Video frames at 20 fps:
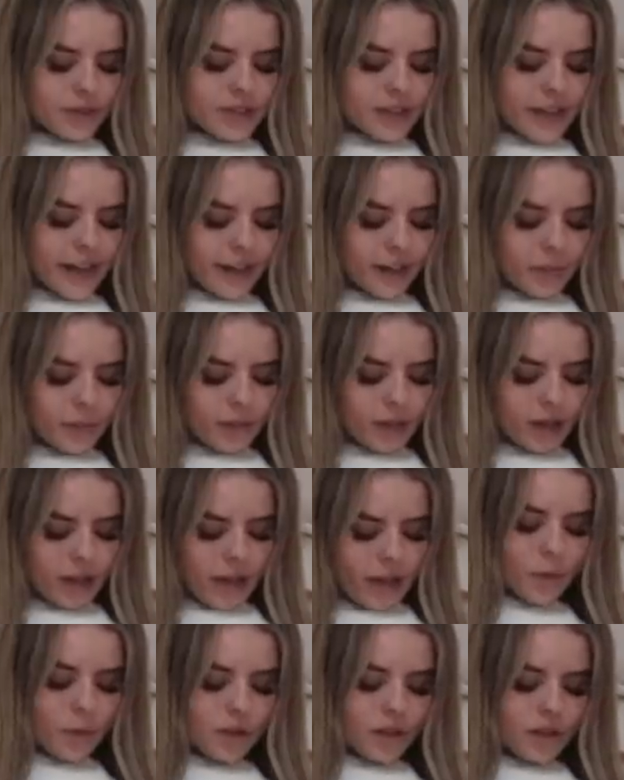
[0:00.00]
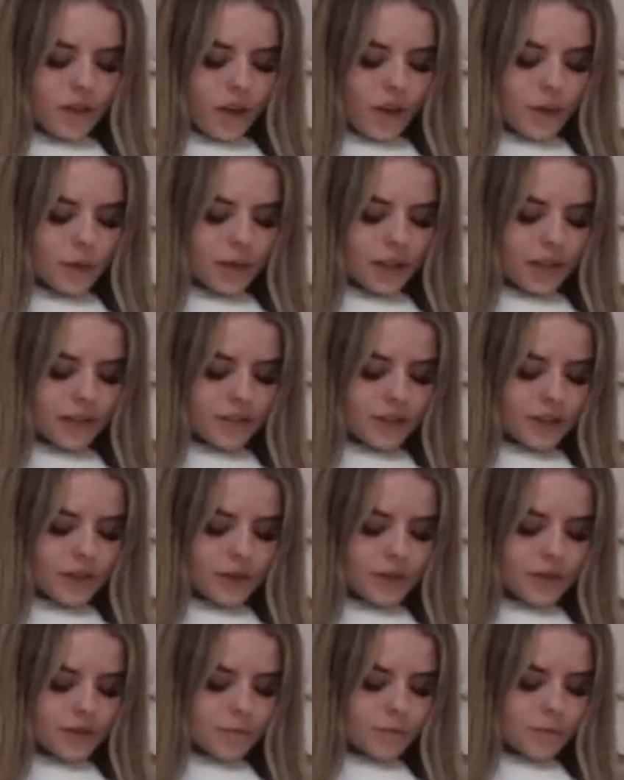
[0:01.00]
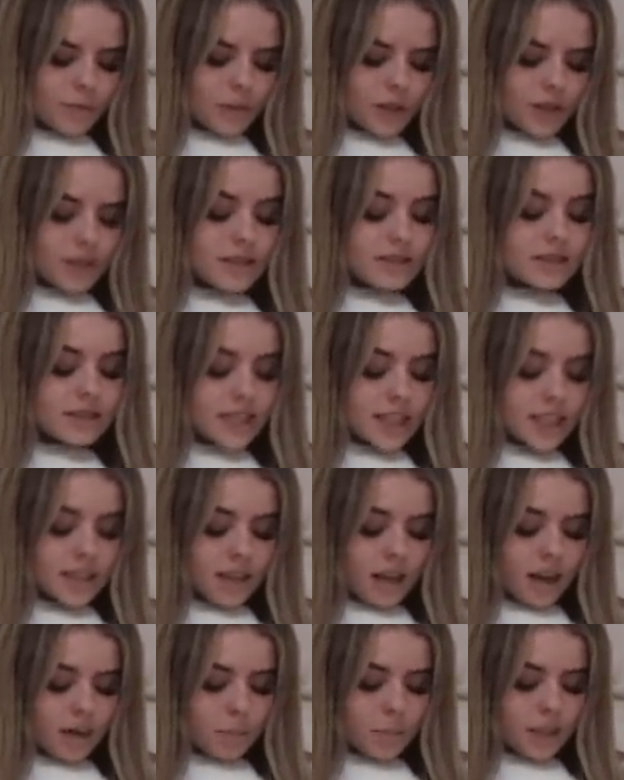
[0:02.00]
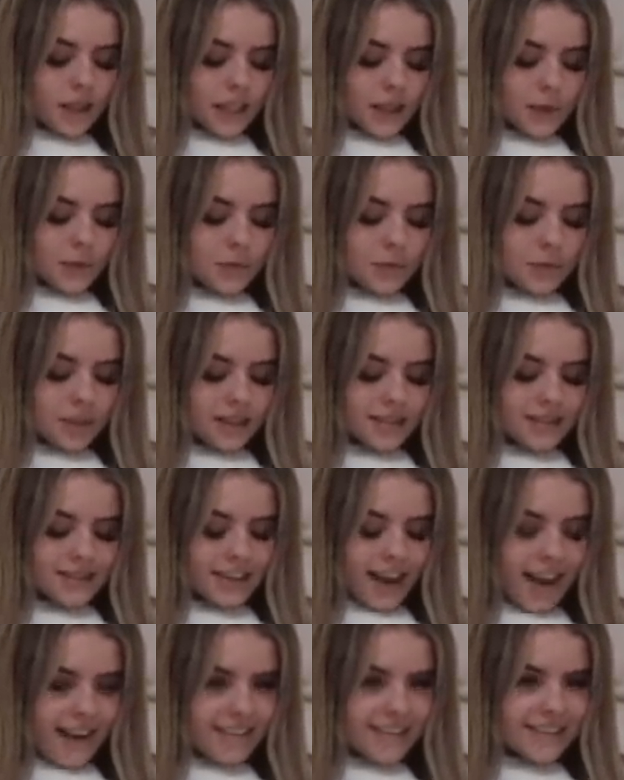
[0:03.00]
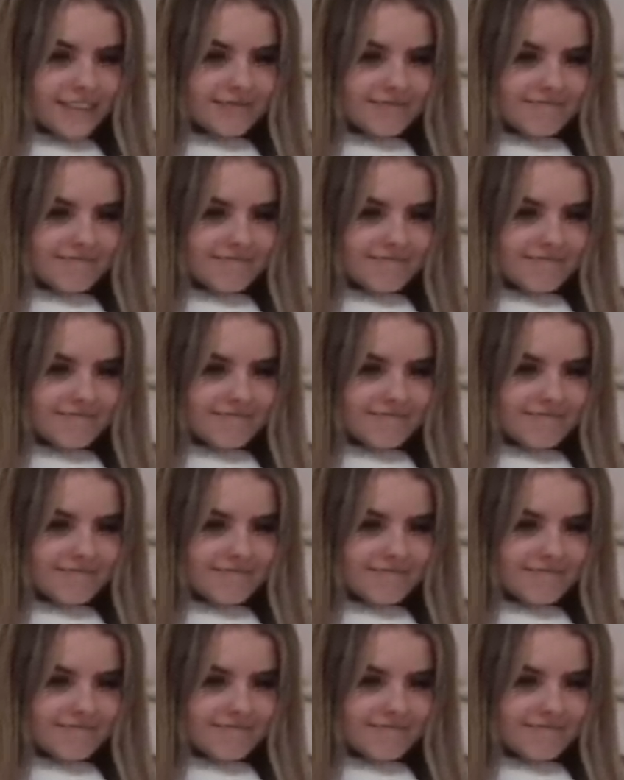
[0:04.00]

the same. I want to know if you consider being with me instead.